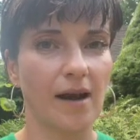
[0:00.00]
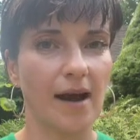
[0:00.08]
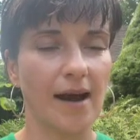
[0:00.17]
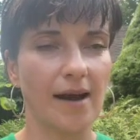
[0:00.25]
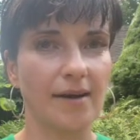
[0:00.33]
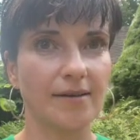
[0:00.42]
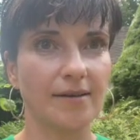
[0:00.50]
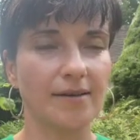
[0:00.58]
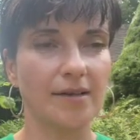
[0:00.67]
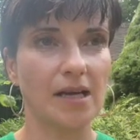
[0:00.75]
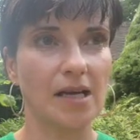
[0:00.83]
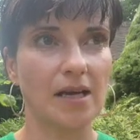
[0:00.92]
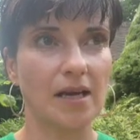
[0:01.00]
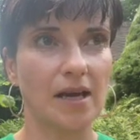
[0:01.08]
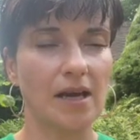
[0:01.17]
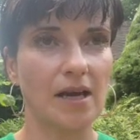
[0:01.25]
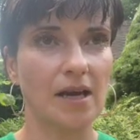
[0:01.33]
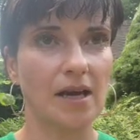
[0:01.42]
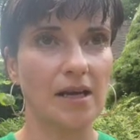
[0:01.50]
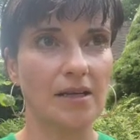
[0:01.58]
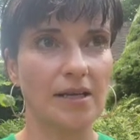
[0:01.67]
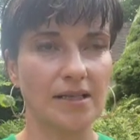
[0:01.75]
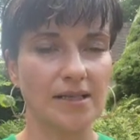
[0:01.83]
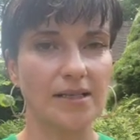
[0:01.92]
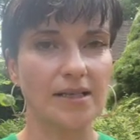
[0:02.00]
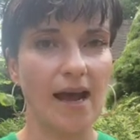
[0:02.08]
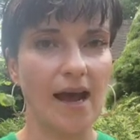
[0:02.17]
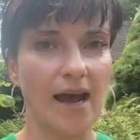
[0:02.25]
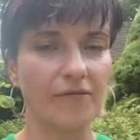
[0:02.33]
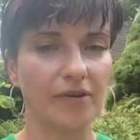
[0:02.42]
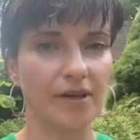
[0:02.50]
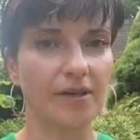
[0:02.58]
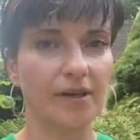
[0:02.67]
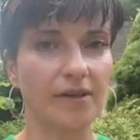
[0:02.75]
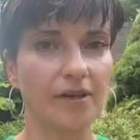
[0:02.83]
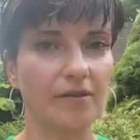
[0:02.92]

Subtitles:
And this is everything you